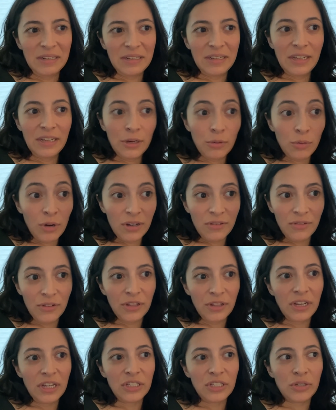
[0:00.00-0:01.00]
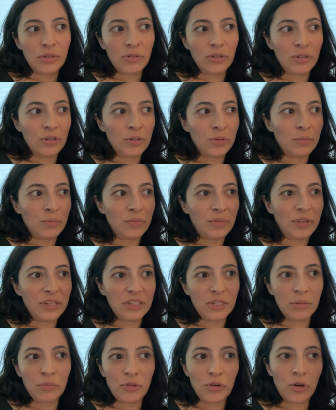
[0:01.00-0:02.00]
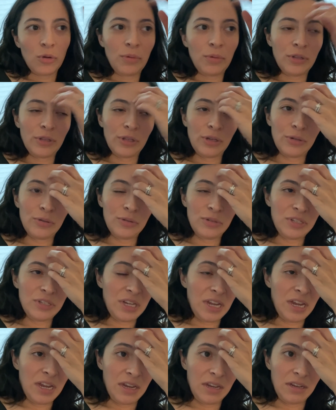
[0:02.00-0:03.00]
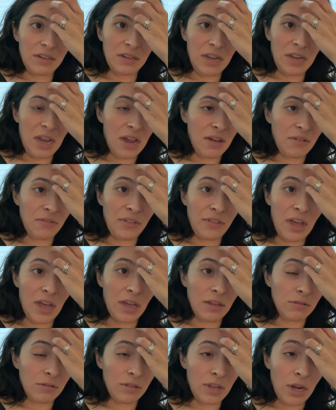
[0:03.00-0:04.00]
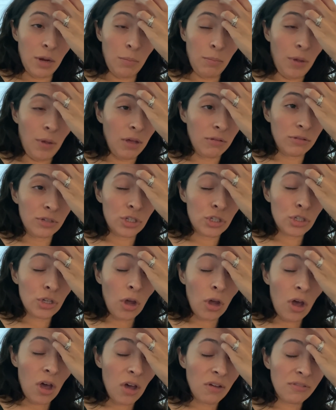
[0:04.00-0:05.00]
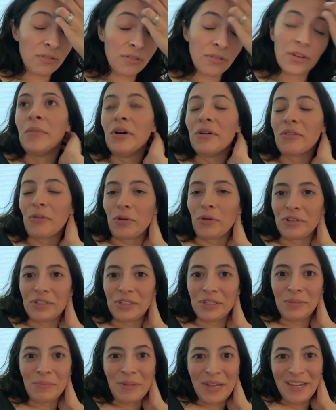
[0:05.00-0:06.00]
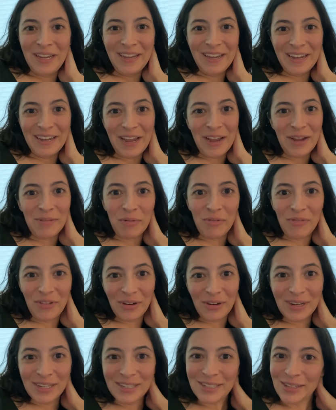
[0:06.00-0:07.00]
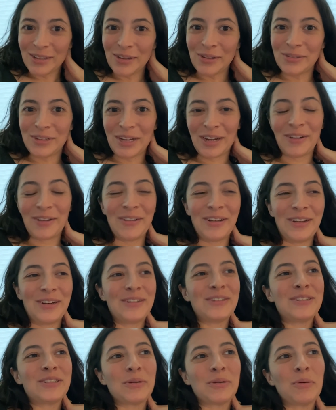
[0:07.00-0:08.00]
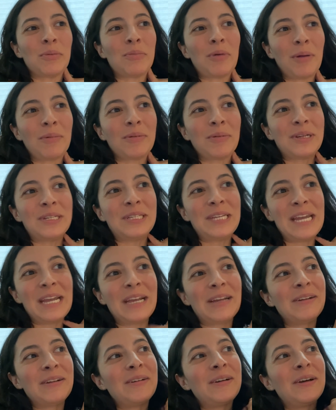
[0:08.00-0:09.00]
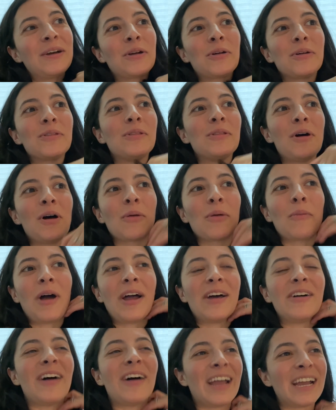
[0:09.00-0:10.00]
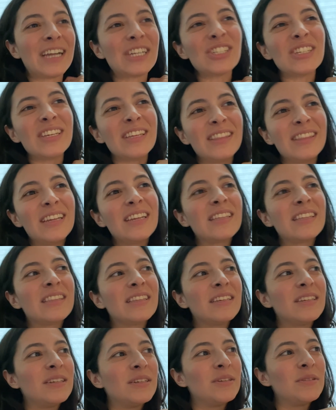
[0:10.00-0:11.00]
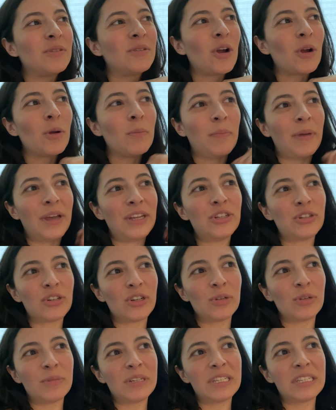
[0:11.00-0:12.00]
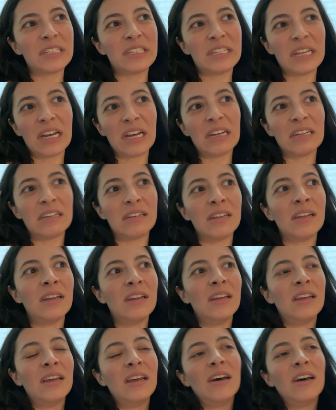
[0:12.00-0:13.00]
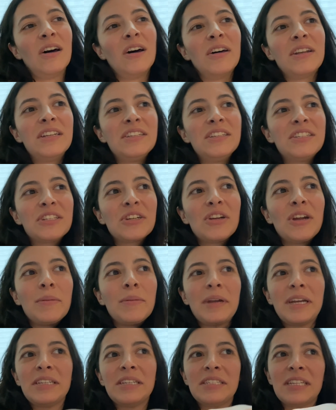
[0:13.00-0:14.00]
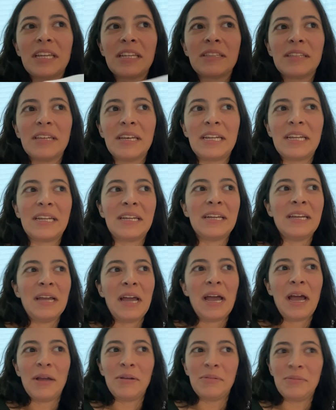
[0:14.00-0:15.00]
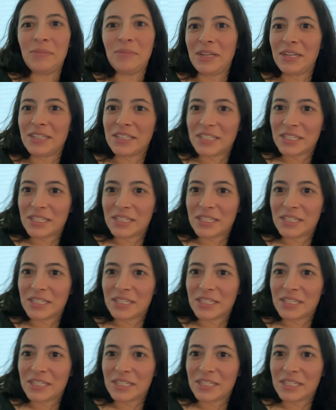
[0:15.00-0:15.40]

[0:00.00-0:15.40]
get a rug for the guest room, get some throw pillows, and have that like polished off. Of course, it's me, and I am a very slow decorator, so it will probably take a good long while. I actually think our bedroom is done. On Instagram, I had said like that it's